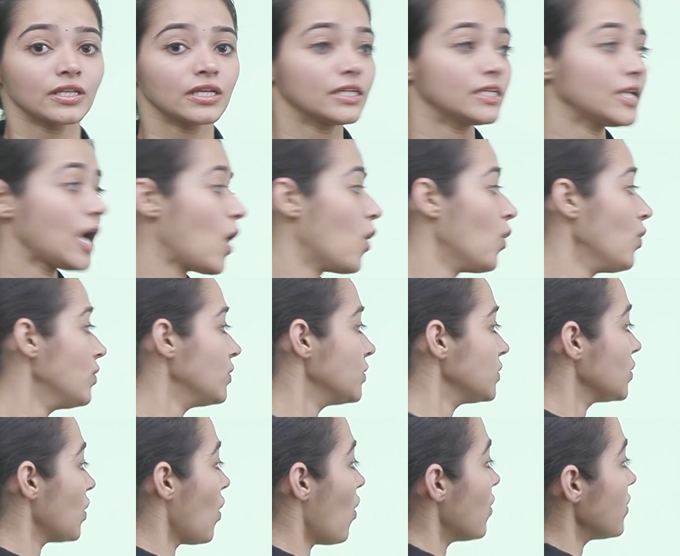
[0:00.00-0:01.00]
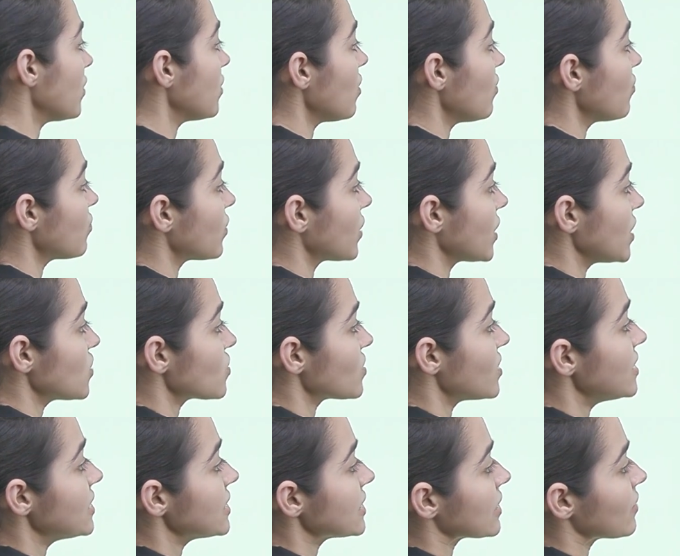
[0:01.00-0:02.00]
Now the order of
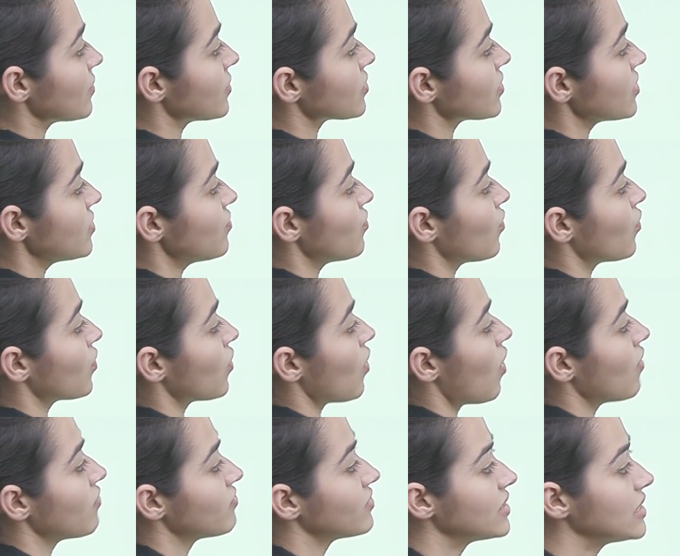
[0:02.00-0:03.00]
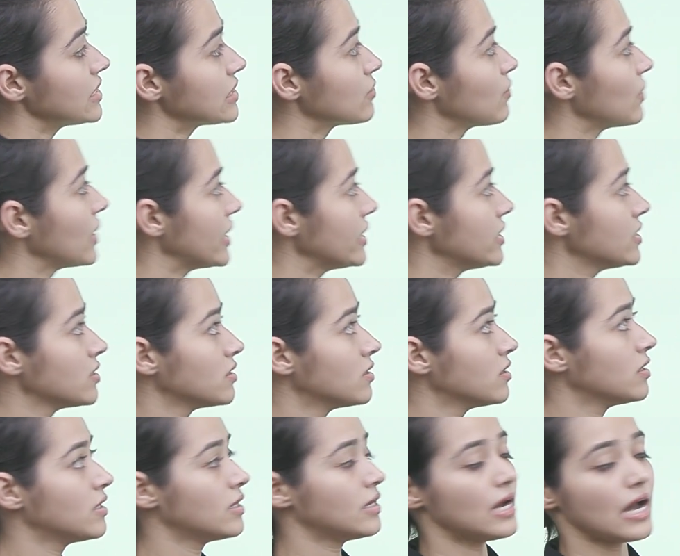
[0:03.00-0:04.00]
rotational symmetry of this blade
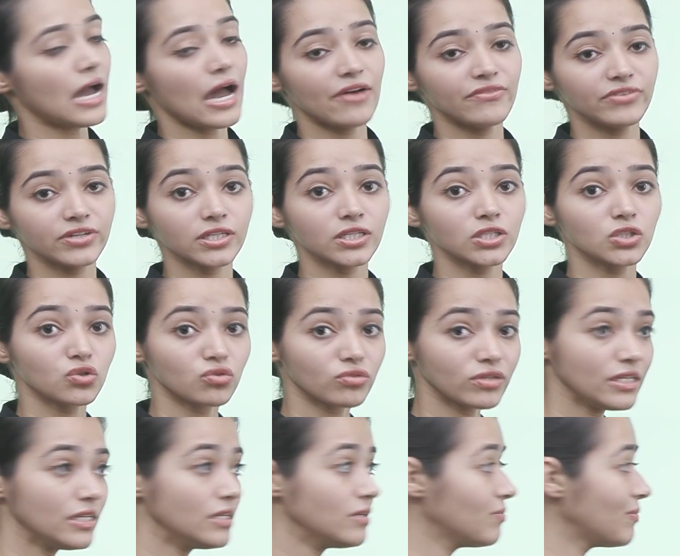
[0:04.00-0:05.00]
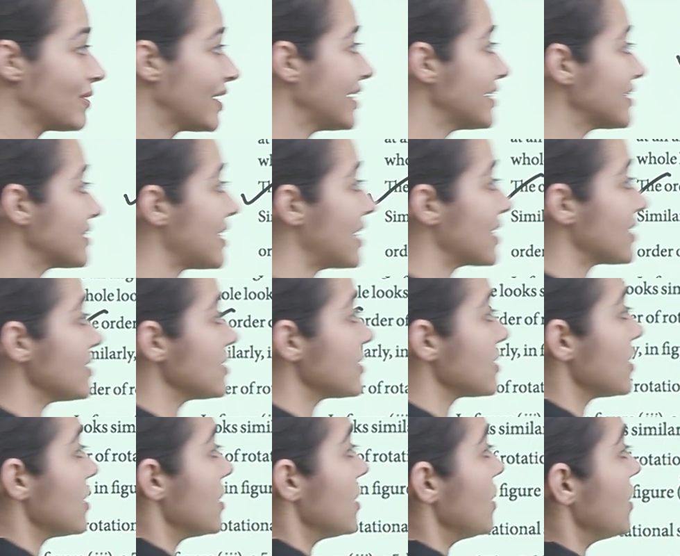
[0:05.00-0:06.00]
having 3 blades, that is
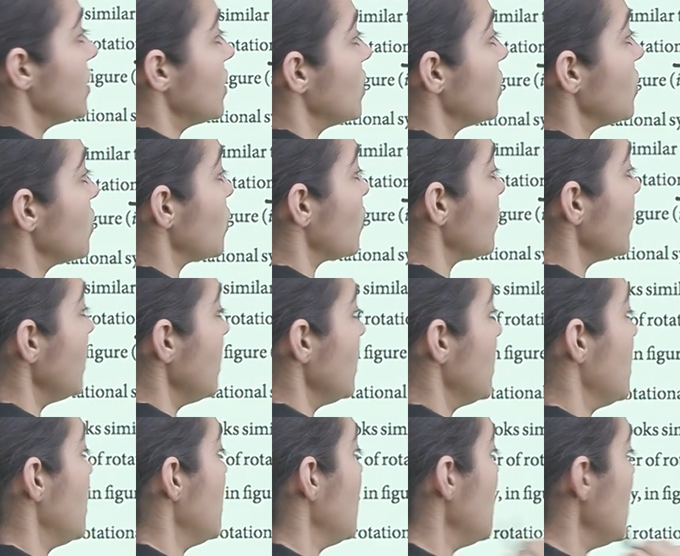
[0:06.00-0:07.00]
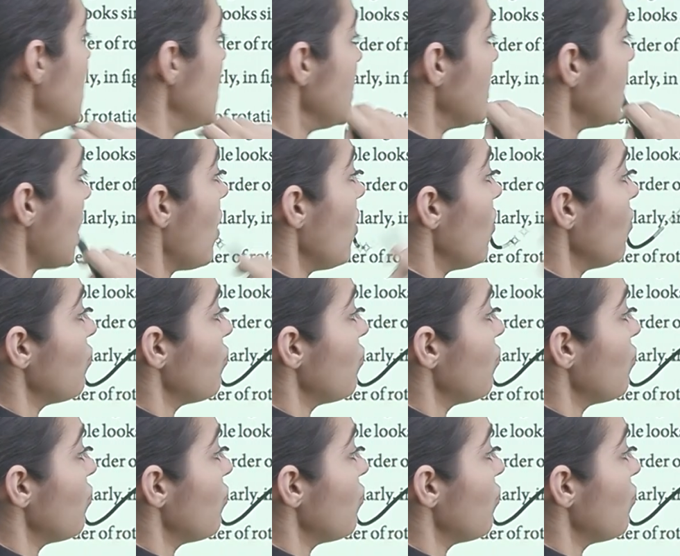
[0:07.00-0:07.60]
3. Now